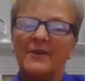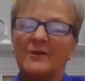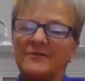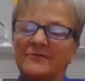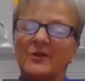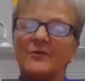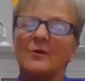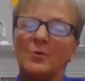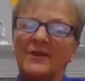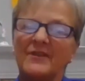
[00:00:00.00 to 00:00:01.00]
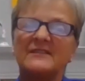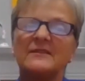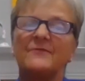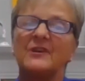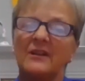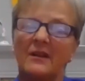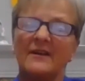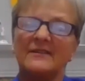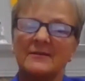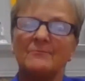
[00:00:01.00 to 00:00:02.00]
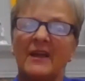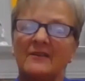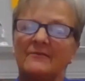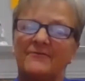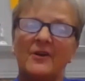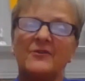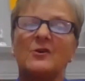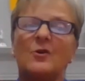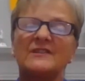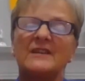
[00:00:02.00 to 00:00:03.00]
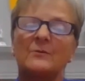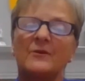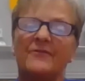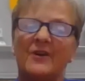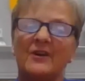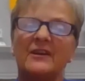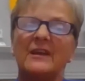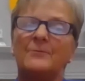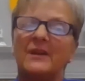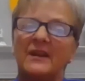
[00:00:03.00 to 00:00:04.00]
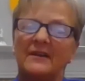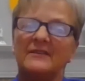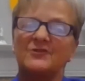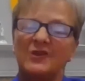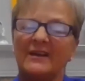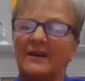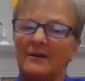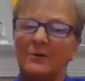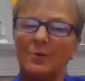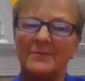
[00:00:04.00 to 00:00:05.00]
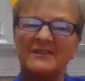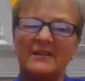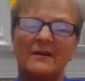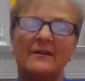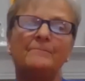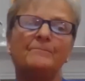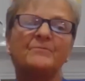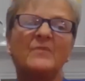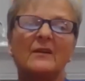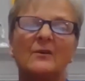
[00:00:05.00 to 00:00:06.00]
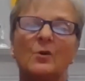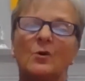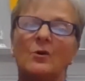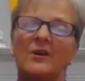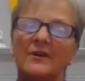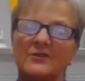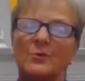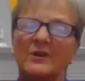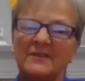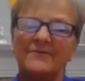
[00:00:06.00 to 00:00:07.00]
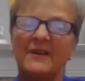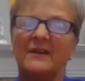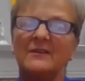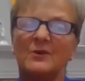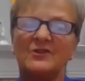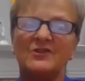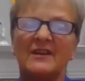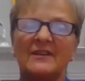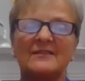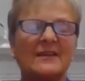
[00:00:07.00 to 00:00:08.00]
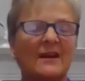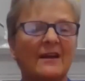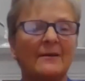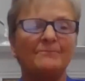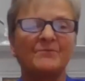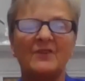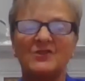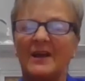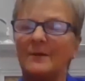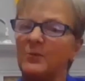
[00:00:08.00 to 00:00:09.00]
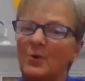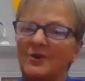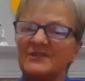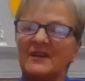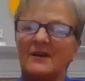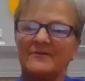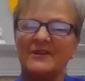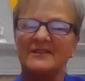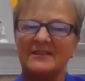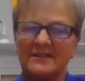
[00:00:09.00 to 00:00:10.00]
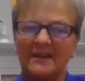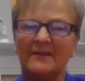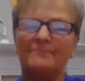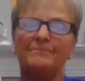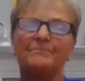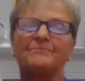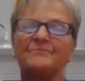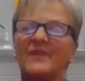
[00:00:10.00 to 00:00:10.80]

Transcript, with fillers: those of you that are with us, if you'd like to make further contact with Funke, please check out her website or her Twitter feed, which is um, Champ One Diversity.